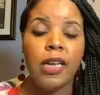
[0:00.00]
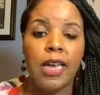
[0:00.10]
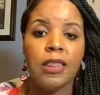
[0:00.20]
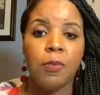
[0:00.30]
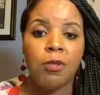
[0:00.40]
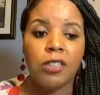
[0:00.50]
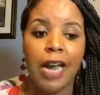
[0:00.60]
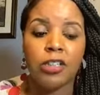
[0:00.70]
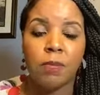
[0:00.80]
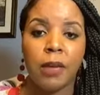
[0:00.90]
in the
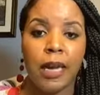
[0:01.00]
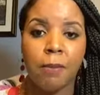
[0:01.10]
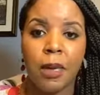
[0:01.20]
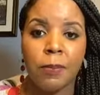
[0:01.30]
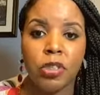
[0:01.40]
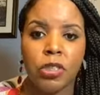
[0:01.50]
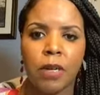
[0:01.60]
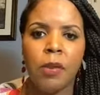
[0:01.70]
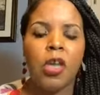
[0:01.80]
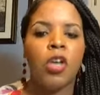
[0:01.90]
protection plan
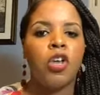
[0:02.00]
membership.